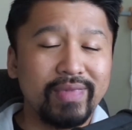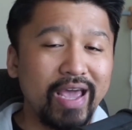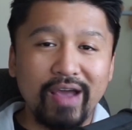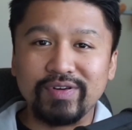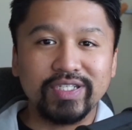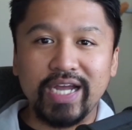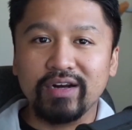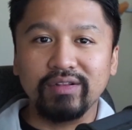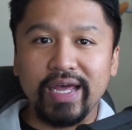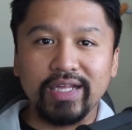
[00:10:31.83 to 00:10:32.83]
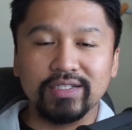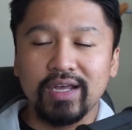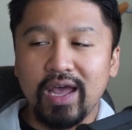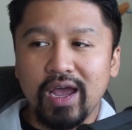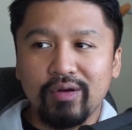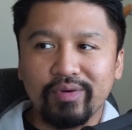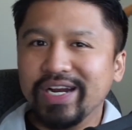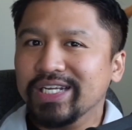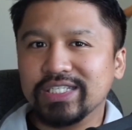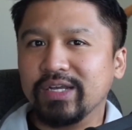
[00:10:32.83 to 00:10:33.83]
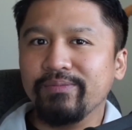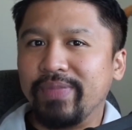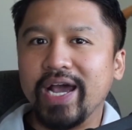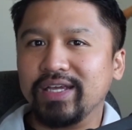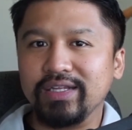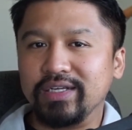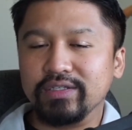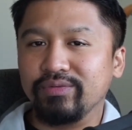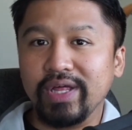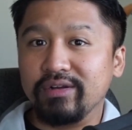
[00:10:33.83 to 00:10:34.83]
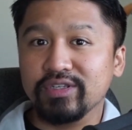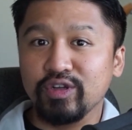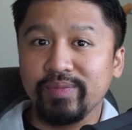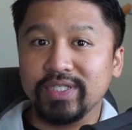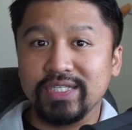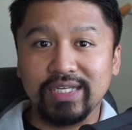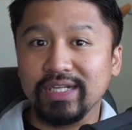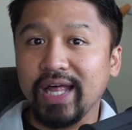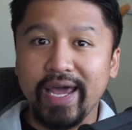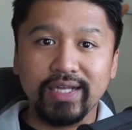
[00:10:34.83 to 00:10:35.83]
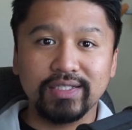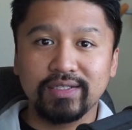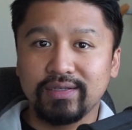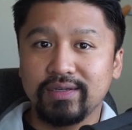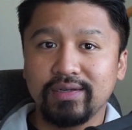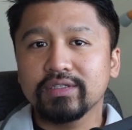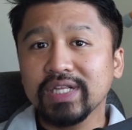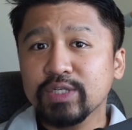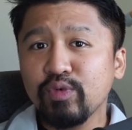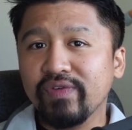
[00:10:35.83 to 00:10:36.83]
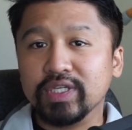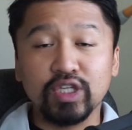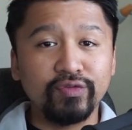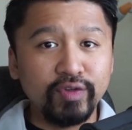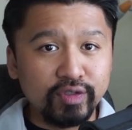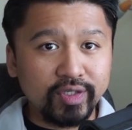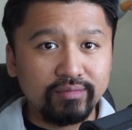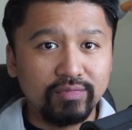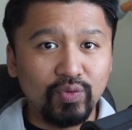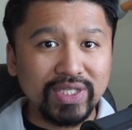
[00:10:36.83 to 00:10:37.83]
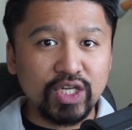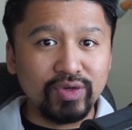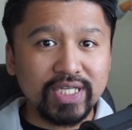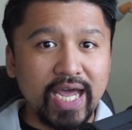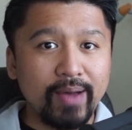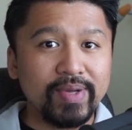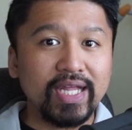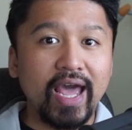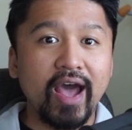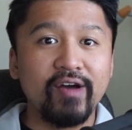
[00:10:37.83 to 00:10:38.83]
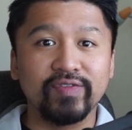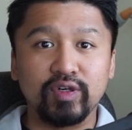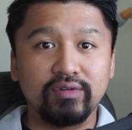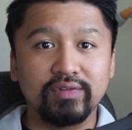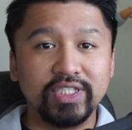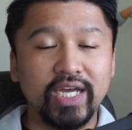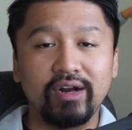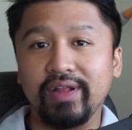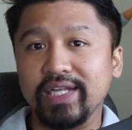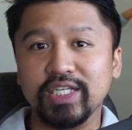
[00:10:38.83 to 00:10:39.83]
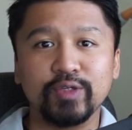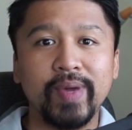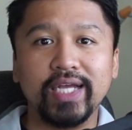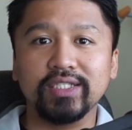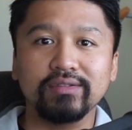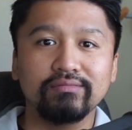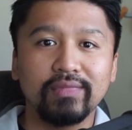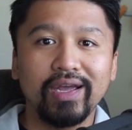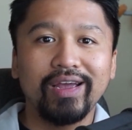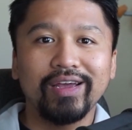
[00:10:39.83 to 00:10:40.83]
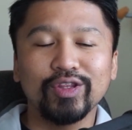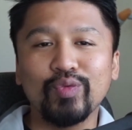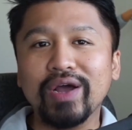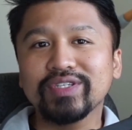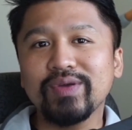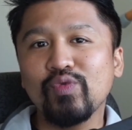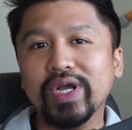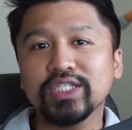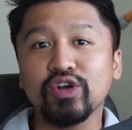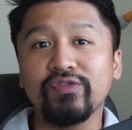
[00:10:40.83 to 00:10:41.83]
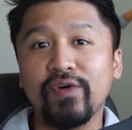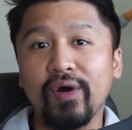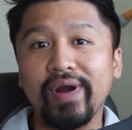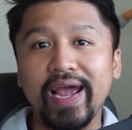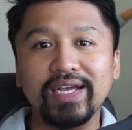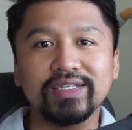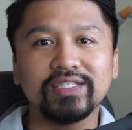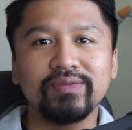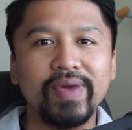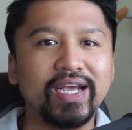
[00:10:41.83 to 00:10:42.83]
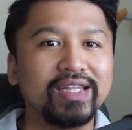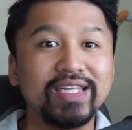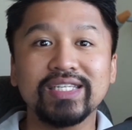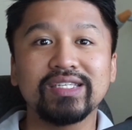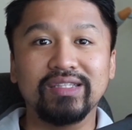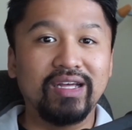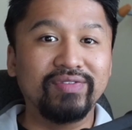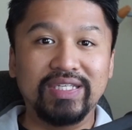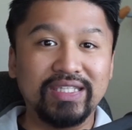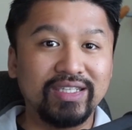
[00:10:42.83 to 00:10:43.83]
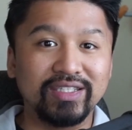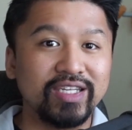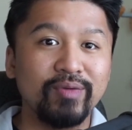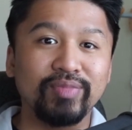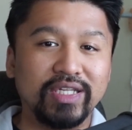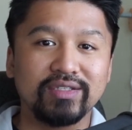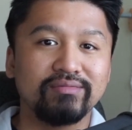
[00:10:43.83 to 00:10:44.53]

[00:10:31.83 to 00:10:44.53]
after Shadowlands, we're gonna zip by these without so much as a glance. So let's move on to the future. What's going to happen after the Shadowlands expansion? The WoW team went so far as to make this lovely little template